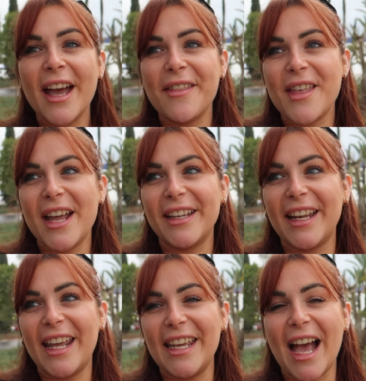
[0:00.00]
and then
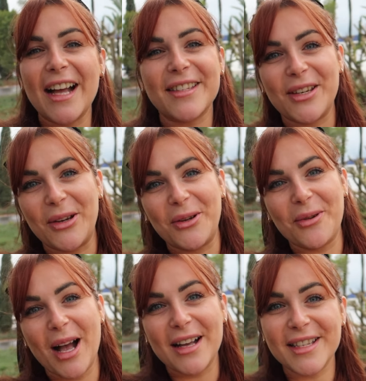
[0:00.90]
he had
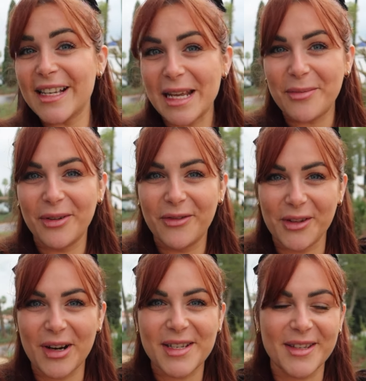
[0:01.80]
to sleep for
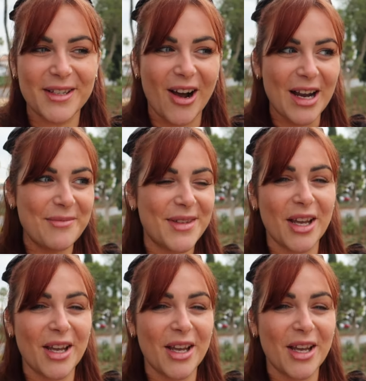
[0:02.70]
the rest of the time,